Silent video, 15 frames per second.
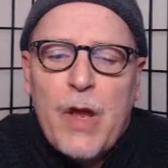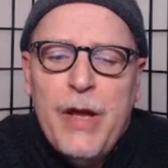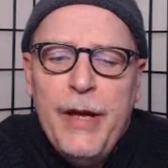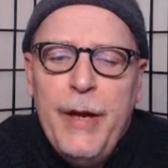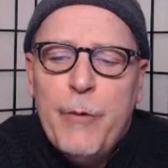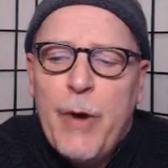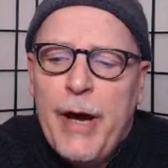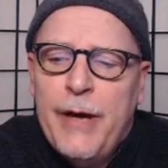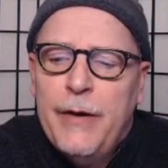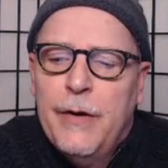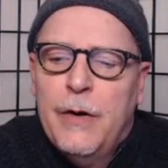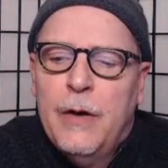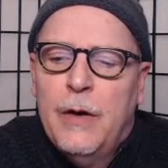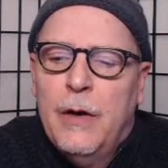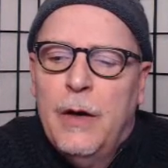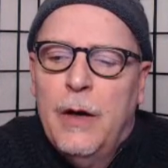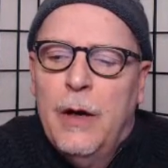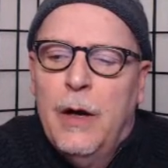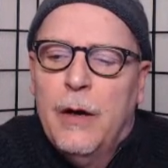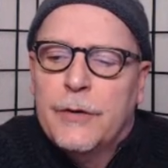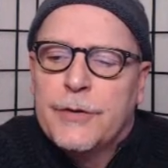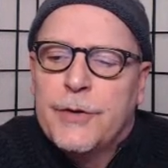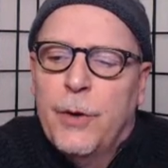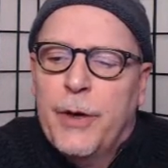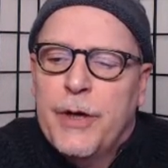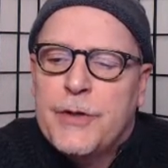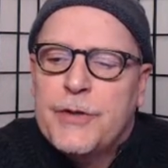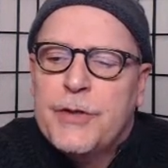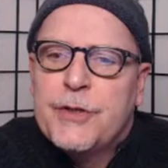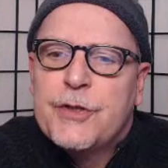anyway, so
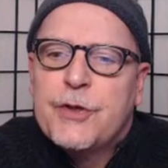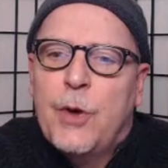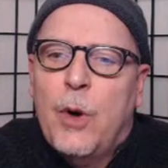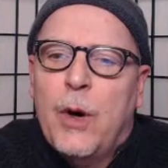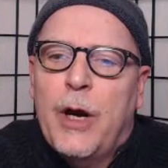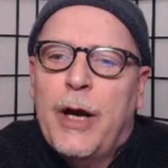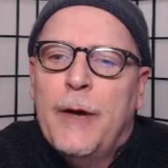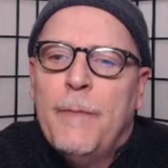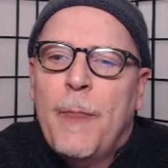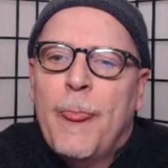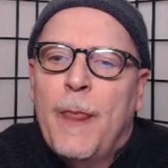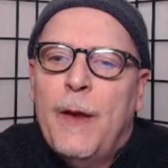here's this story.